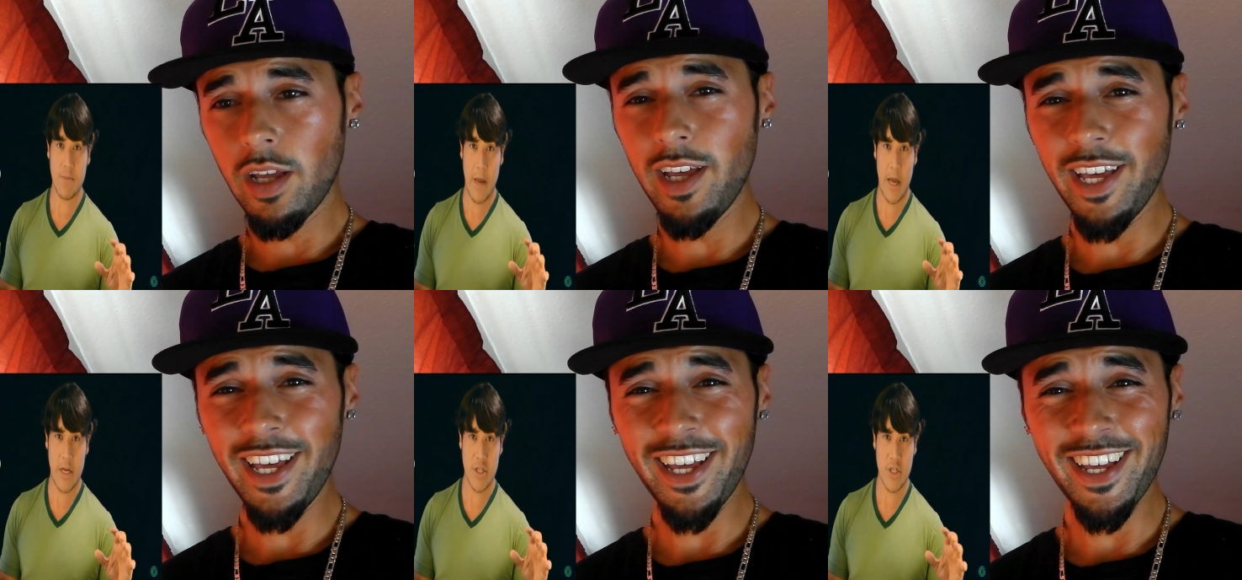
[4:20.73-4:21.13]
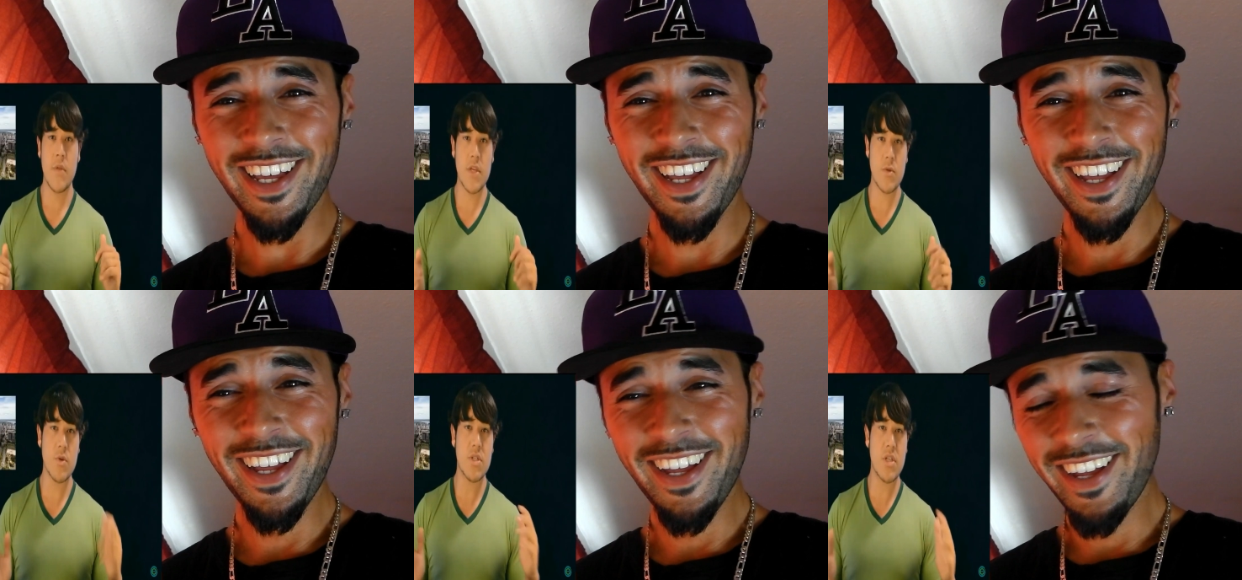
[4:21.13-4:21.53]
Speaker 1: Spanish.
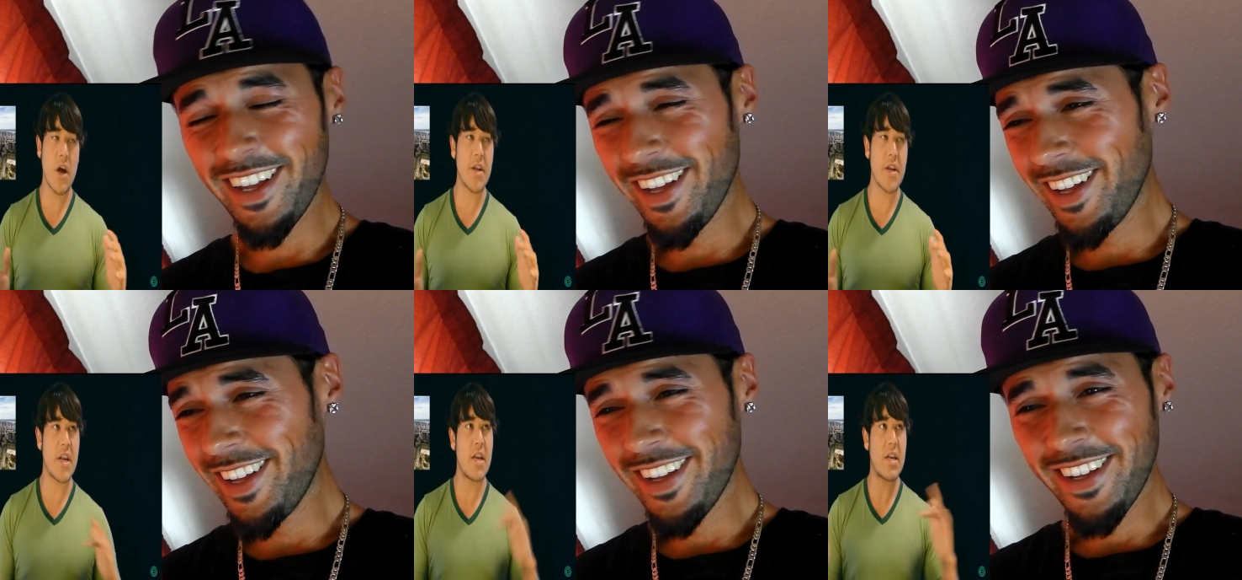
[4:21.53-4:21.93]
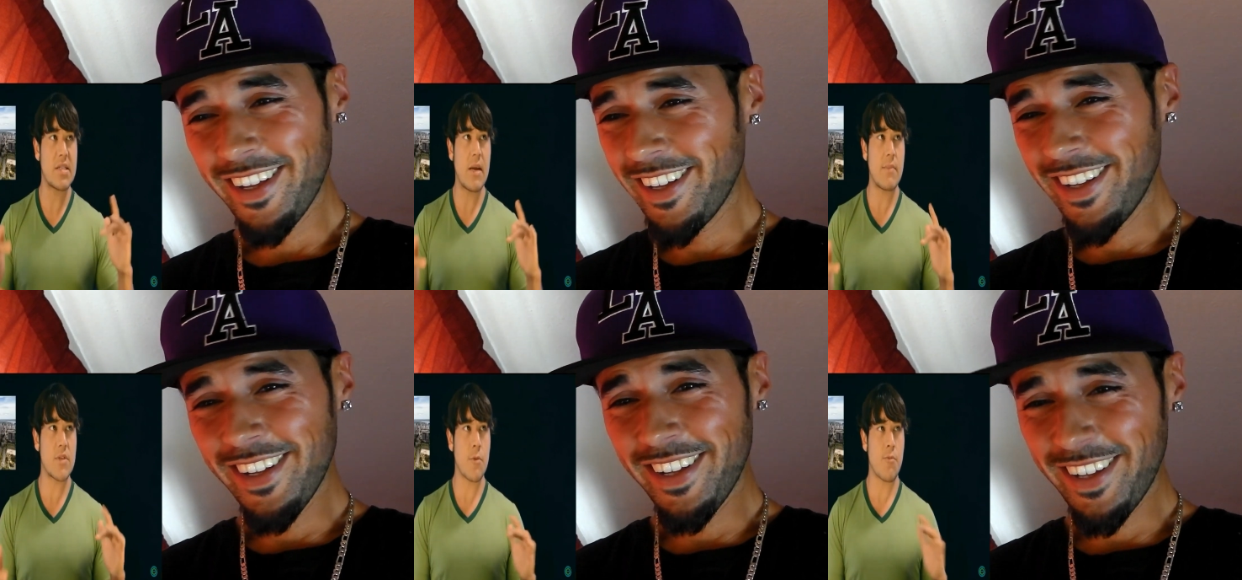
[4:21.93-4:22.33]
This was done in an
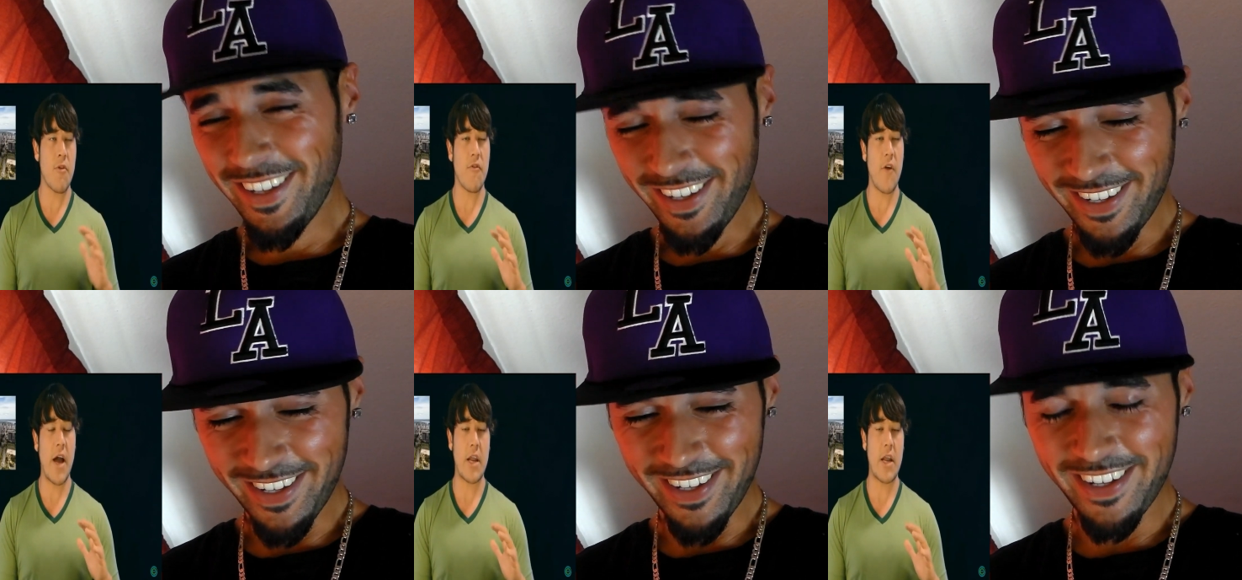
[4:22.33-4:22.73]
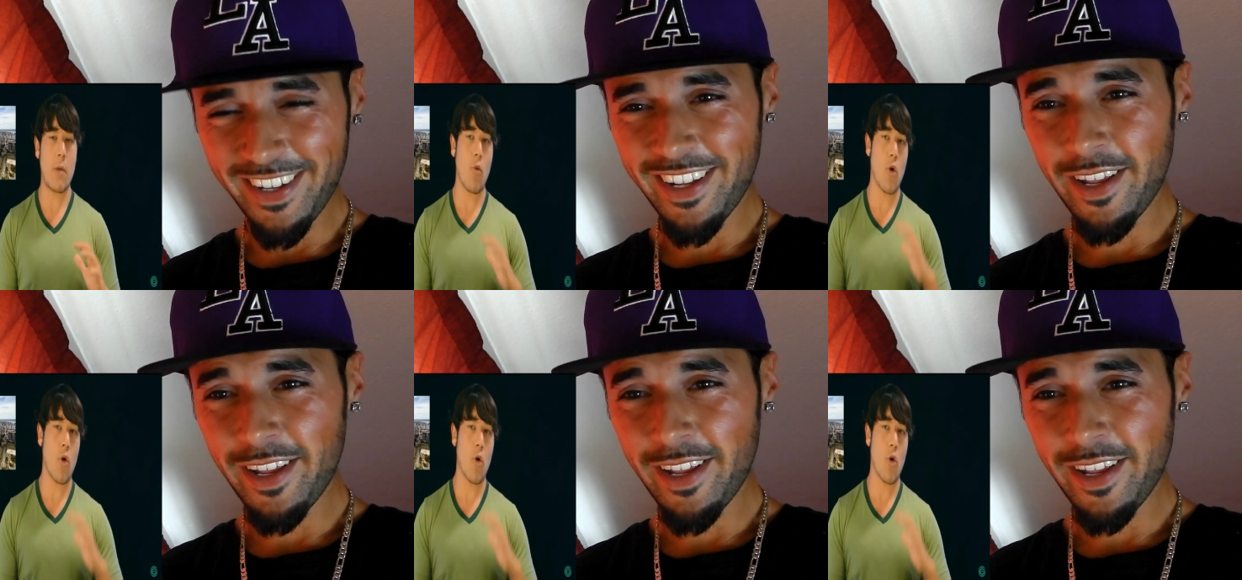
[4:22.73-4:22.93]
attempt to provide a